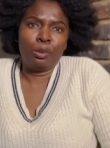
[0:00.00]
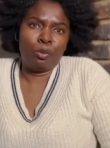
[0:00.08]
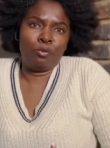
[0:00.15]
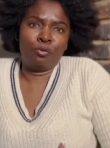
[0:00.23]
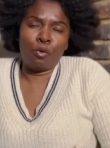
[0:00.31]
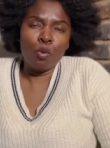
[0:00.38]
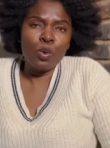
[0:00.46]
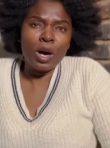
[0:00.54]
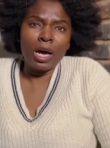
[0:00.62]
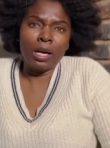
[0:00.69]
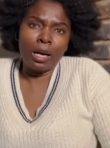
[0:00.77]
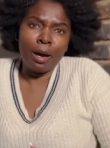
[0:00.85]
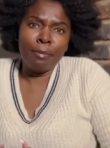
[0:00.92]

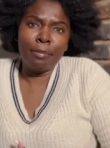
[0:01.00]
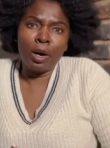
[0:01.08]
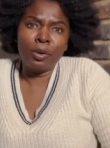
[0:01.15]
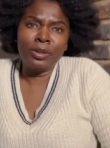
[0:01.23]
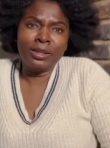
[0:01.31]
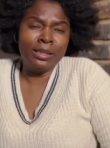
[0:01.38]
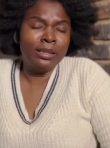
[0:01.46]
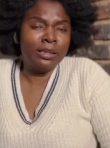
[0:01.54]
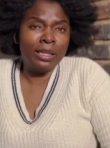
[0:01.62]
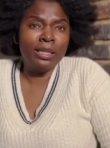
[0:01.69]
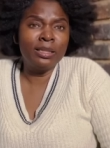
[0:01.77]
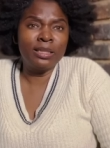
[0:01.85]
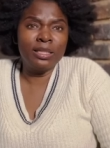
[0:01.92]
vocal about these
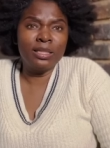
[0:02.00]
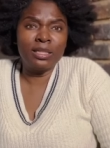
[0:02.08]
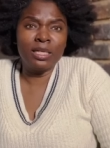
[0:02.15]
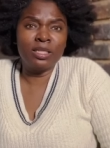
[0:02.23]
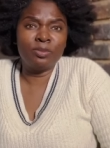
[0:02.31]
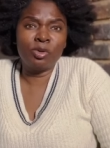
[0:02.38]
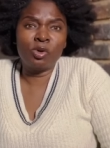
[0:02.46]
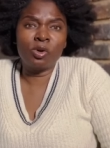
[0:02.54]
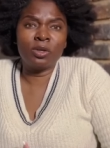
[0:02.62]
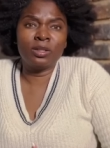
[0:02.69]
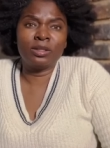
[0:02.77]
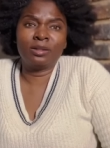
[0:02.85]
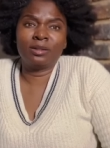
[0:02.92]
things these days
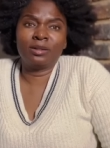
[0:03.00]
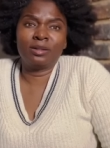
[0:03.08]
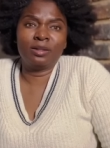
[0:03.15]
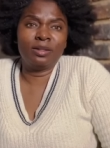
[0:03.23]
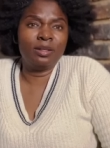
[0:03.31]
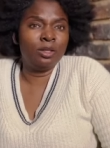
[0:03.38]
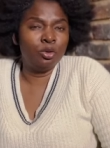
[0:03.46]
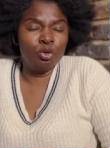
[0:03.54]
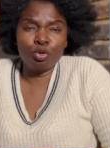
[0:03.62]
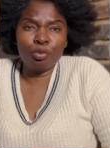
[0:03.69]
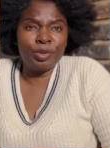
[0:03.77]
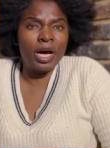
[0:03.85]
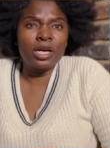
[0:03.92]
because it used
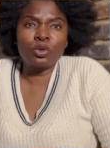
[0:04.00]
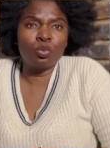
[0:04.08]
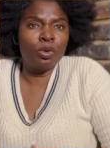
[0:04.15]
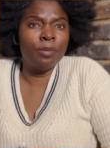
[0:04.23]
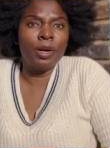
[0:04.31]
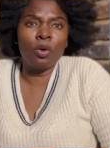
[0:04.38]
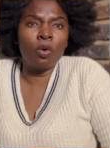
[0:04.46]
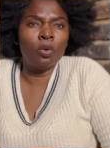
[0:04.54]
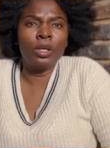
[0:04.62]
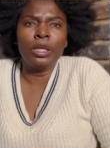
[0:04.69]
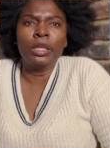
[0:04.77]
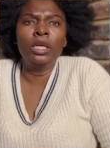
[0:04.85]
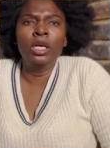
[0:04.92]
to be us women
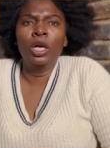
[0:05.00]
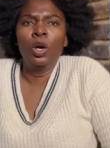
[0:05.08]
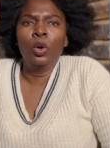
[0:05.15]
only